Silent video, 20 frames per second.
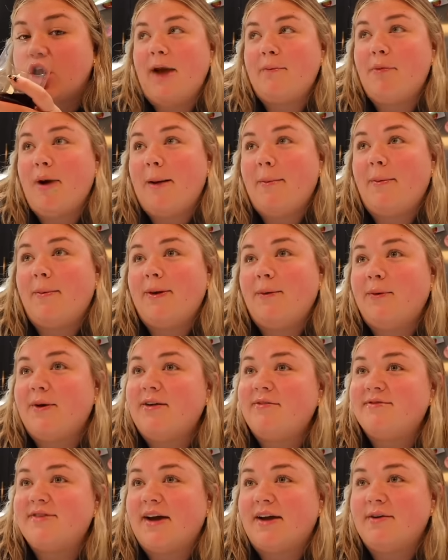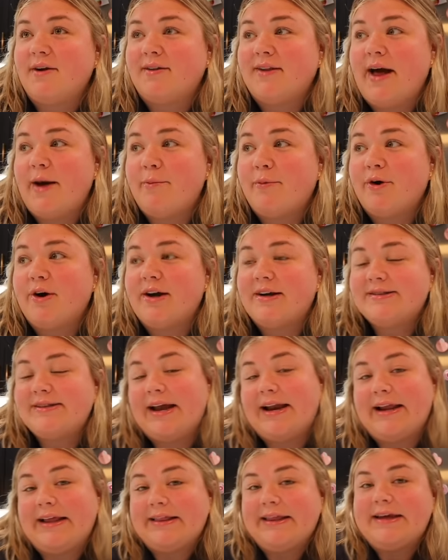I probably would have done a lot more
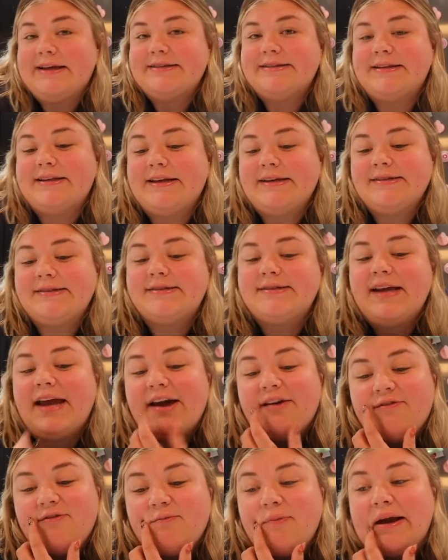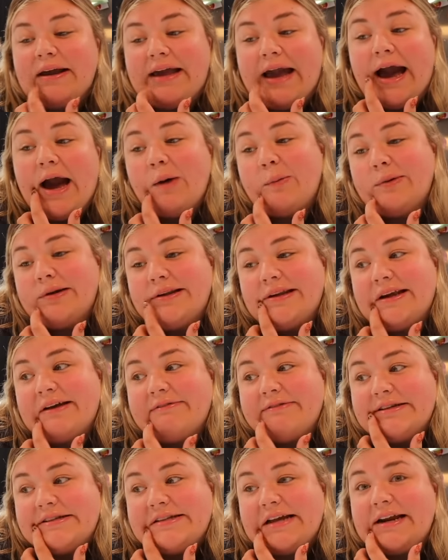exciting things in this if my cat wouldn't
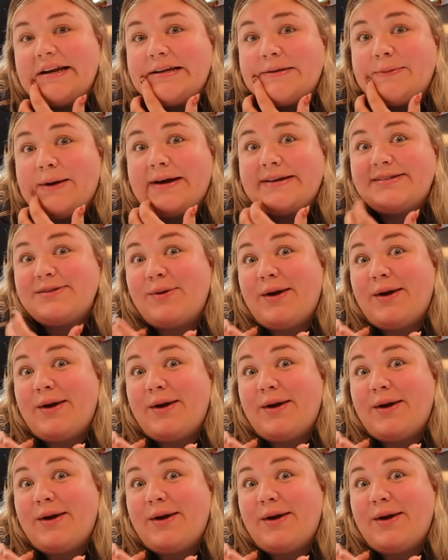have decided to pass